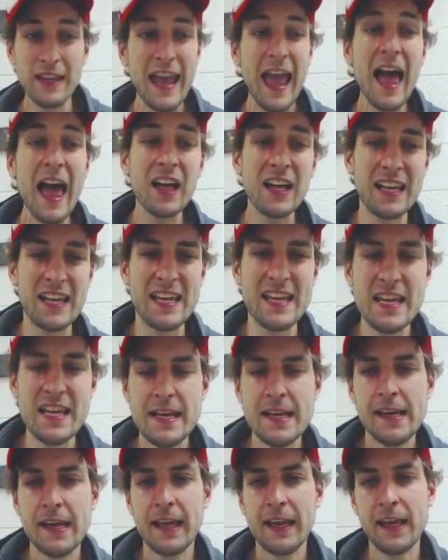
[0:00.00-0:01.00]
In
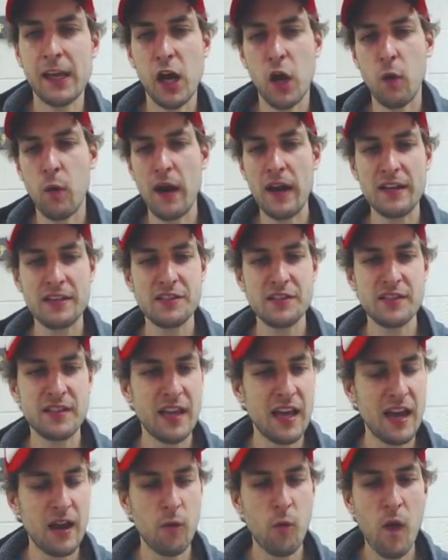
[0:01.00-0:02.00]
reality, you know, I
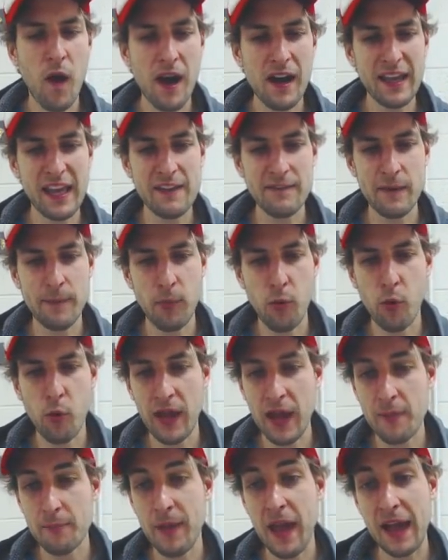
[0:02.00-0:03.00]
just kind of wanted to get
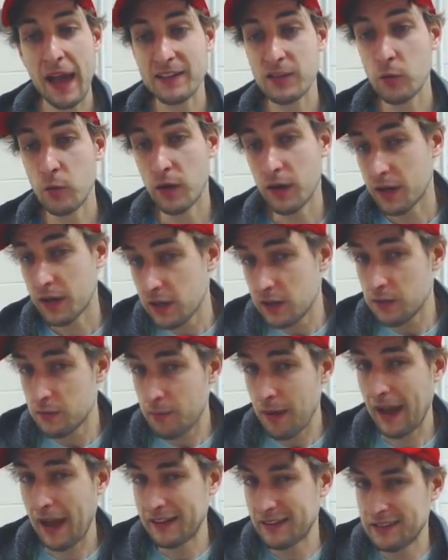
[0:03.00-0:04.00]
Vaporeon back to
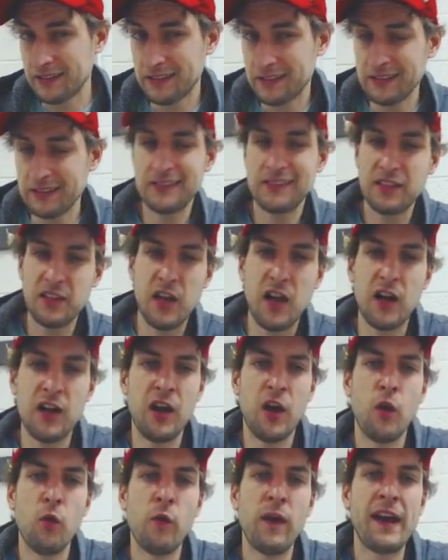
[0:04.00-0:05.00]

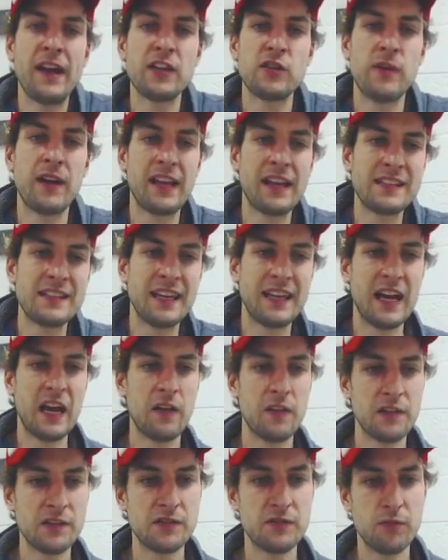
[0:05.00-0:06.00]
just a range where I
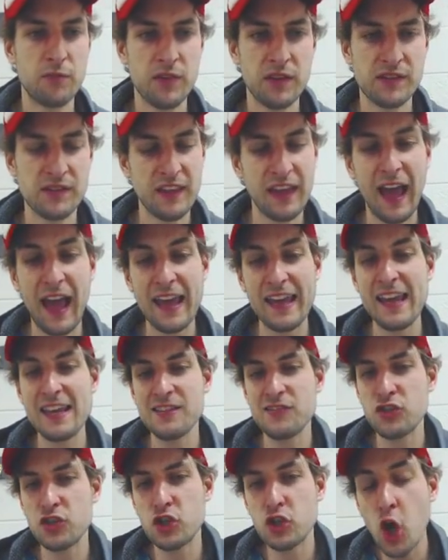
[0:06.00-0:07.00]
can take out this
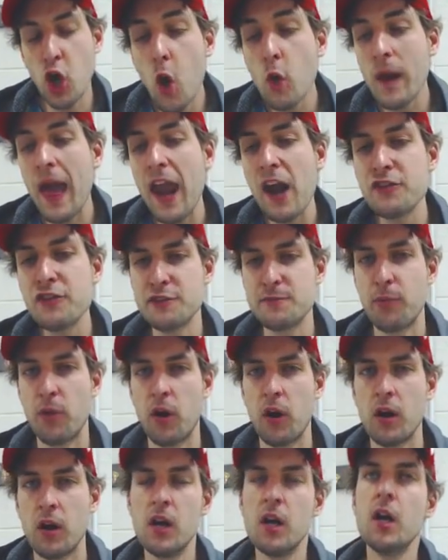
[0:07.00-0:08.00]
thing. He hasn't shown
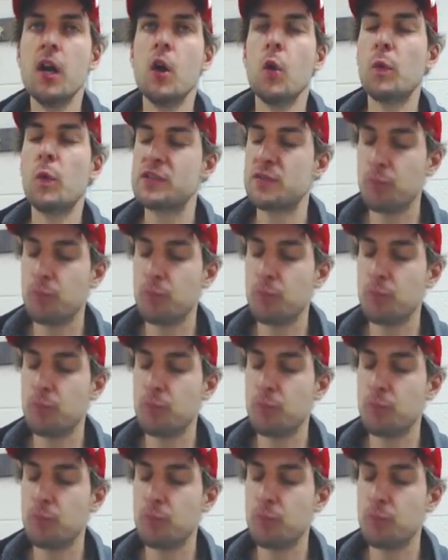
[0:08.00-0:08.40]
Energy Ball!